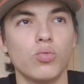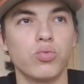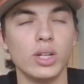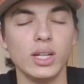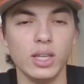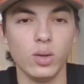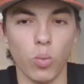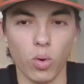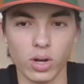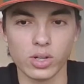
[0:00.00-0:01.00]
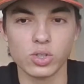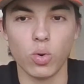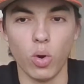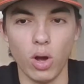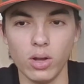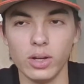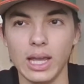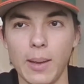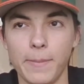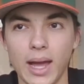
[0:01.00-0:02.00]
really works
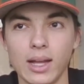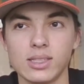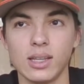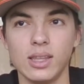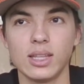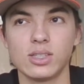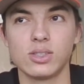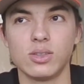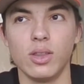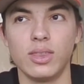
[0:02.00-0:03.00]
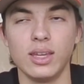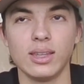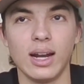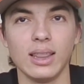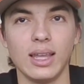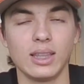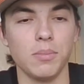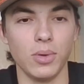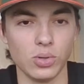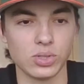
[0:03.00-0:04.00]
quality at bats. I think that's the thing that I like the
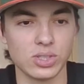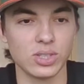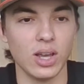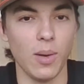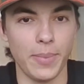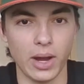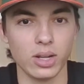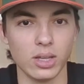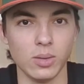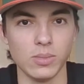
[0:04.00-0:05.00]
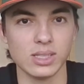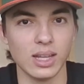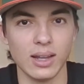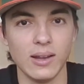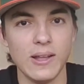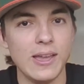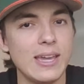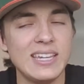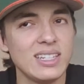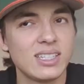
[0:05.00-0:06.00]
most about him, is that
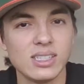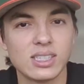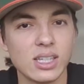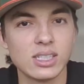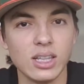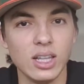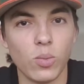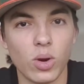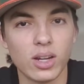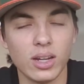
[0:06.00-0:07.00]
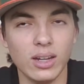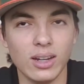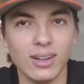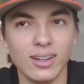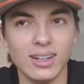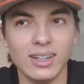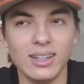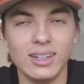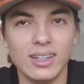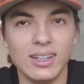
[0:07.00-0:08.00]
he's consistently working
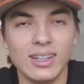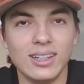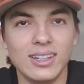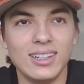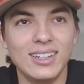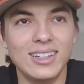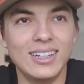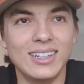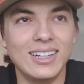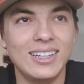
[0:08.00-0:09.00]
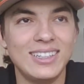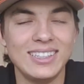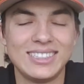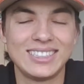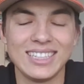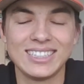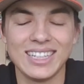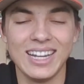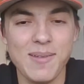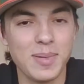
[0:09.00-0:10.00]
6
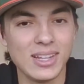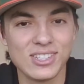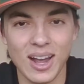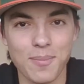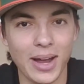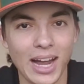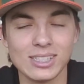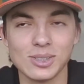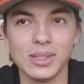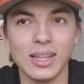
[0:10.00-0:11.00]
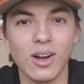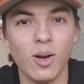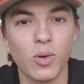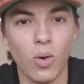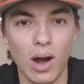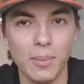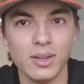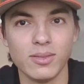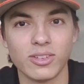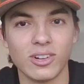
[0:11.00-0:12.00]
to 8 pitch at bats. I mean, they call him
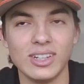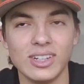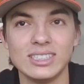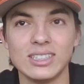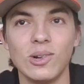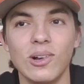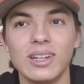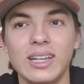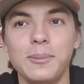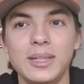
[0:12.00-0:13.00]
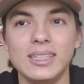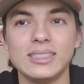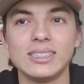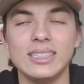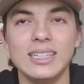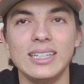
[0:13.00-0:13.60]
Quabden for a reason, quality ABs.